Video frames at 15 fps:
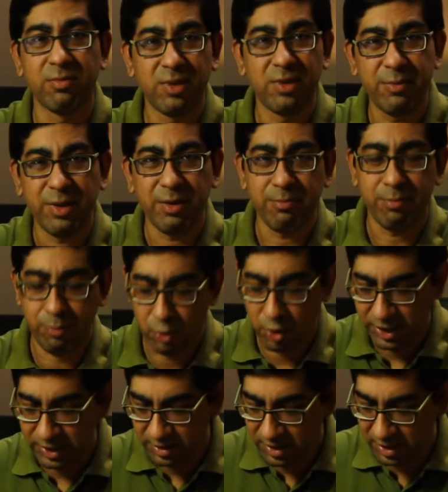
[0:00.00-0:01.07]
let me
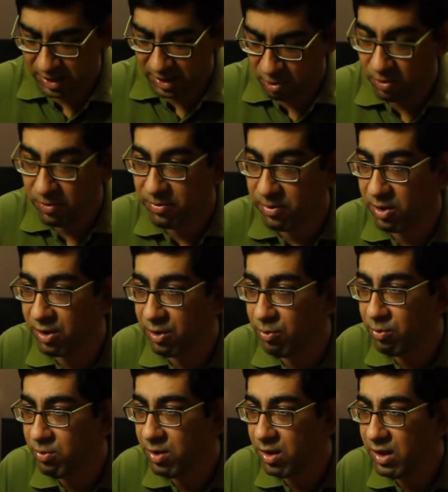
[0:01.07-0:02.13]
point that out for you,